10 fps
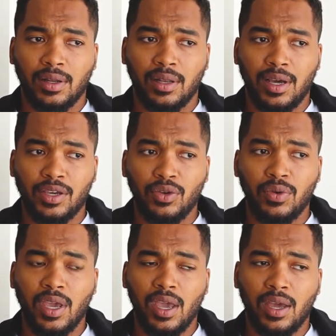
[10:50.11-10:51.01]
like you
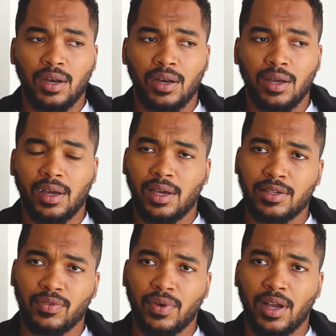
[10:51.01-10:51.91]
can't
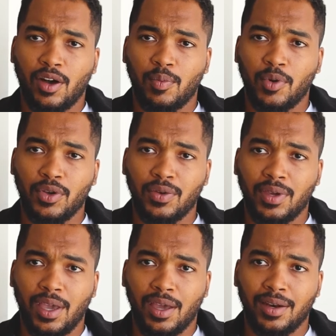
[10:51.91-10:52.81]
ask for help, or you
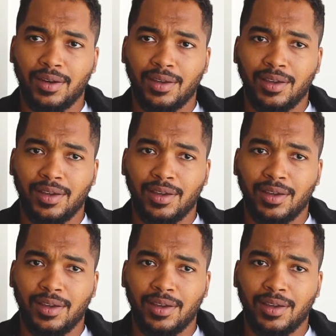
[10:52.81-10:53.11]
can't